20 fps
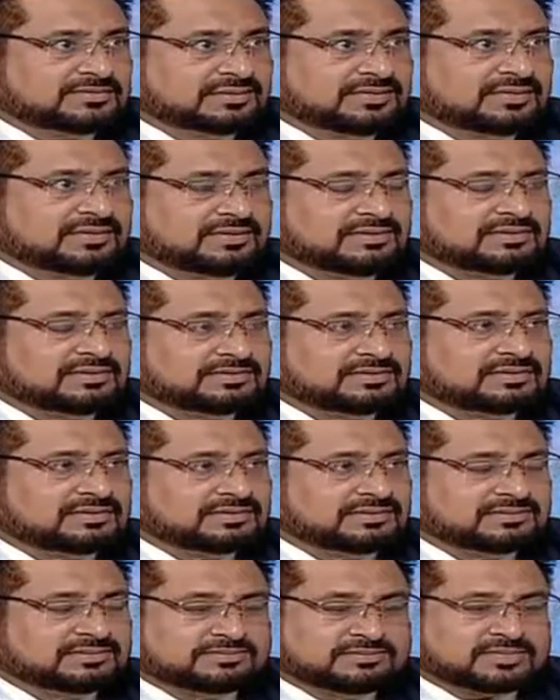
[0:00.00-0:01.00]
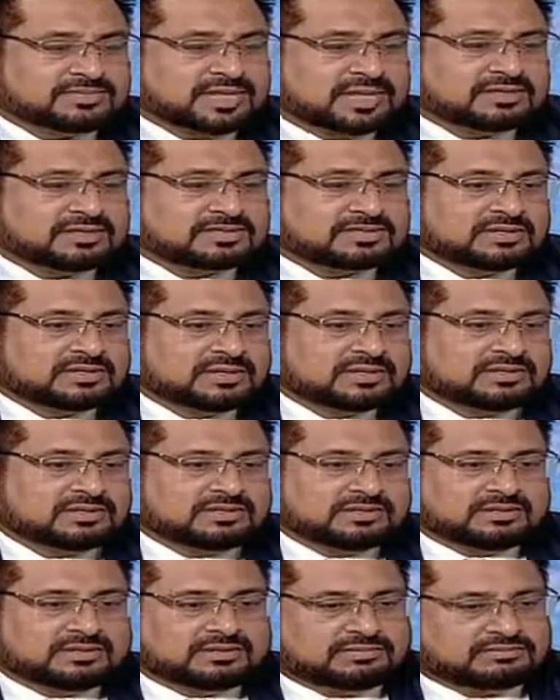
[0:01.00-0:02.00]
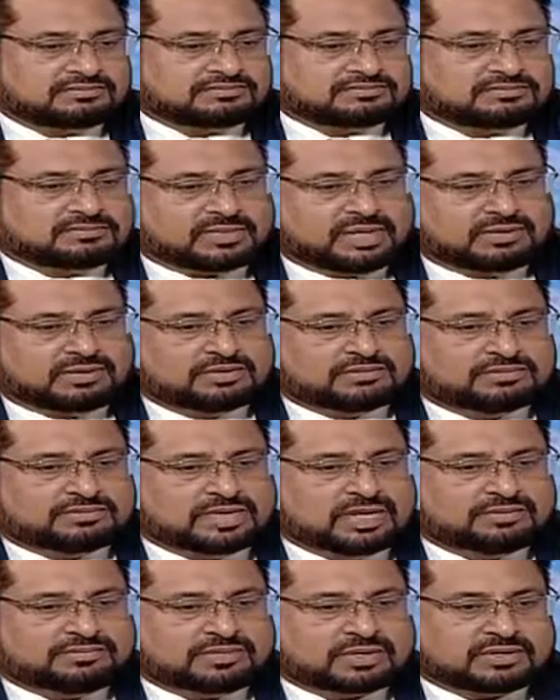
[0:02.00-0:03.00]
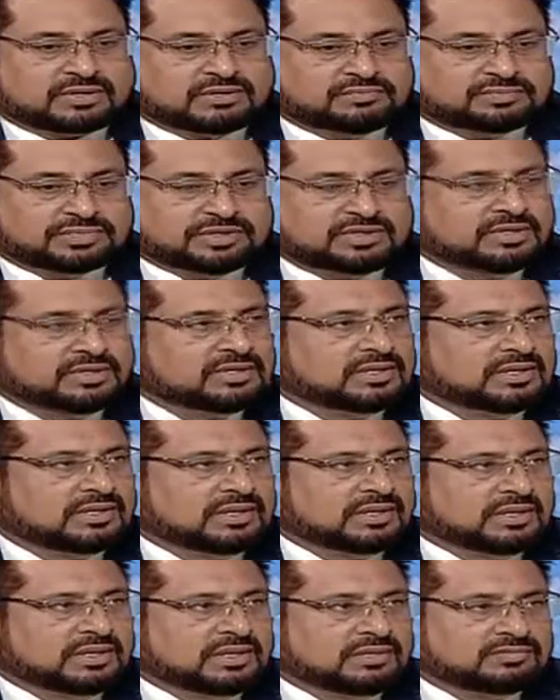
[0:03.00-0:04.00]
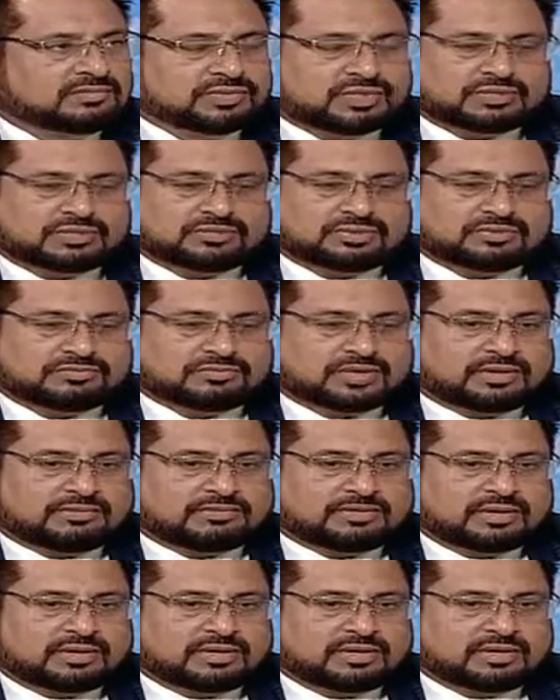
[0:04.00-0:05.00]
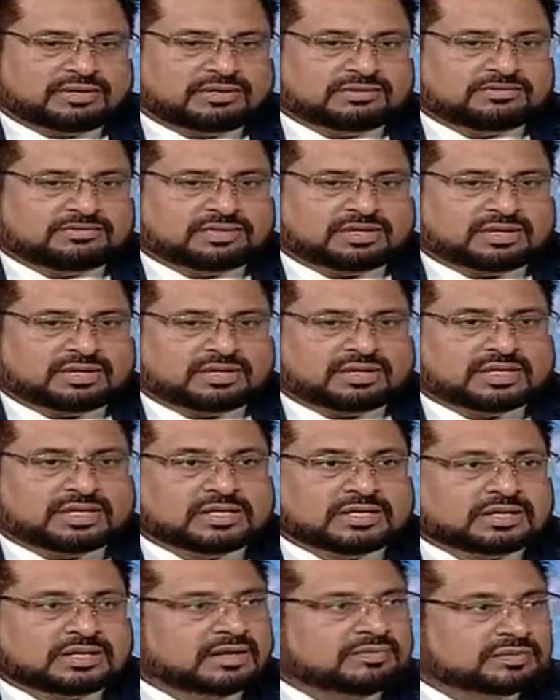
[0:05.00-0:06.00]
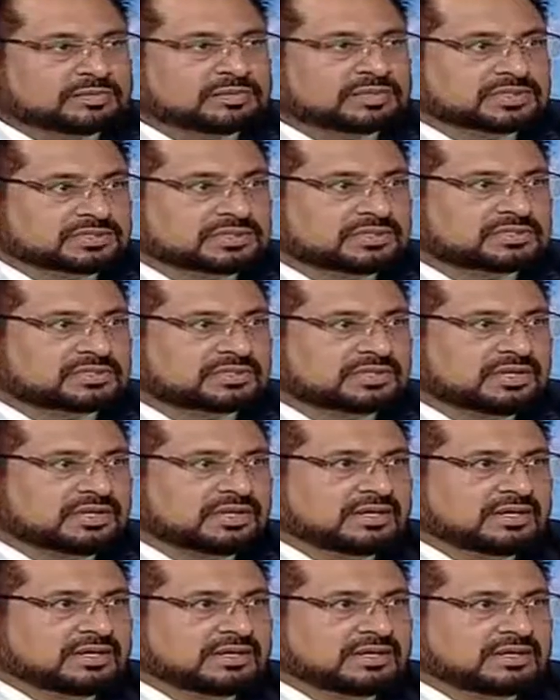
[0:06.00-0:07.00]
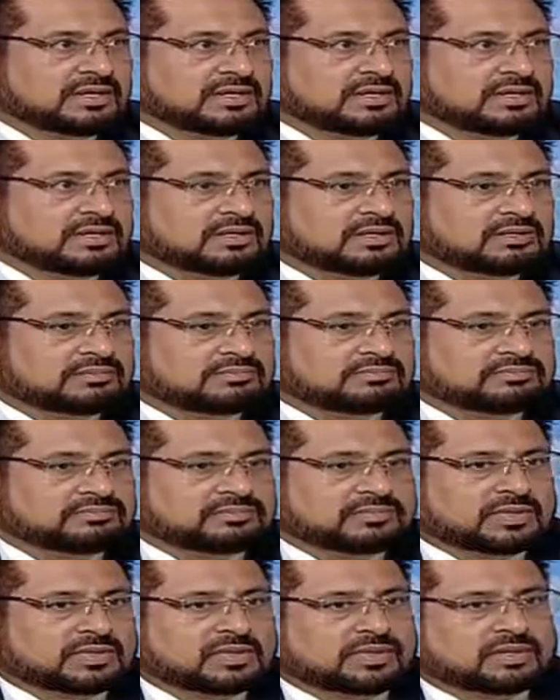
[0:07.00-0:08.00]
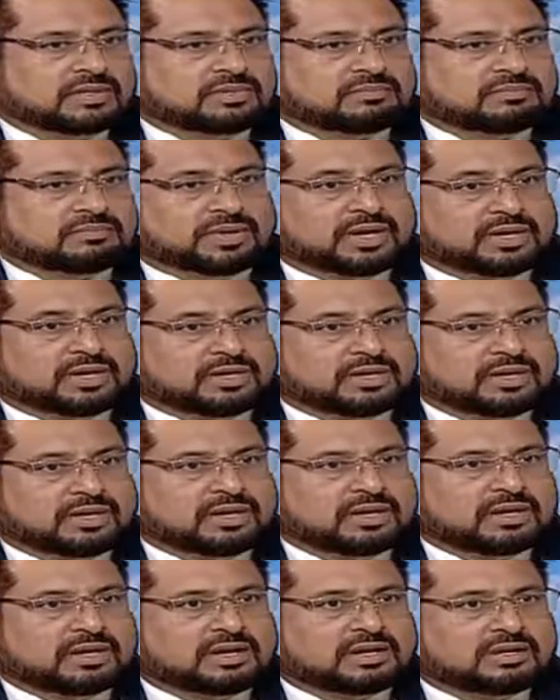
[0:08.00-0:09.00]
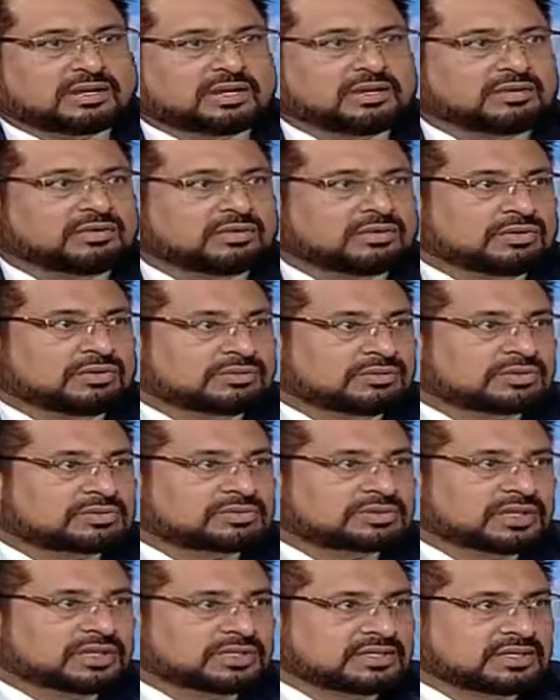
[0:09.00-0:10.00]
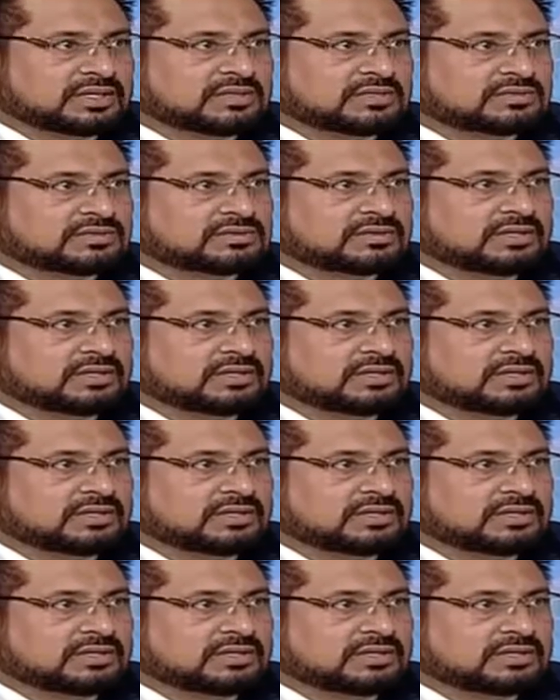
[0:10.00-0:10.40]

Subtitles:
Yeah. So thanks God, now we have a company and we are doing very well and we are leading our business in printing and indoor-outdoor signage.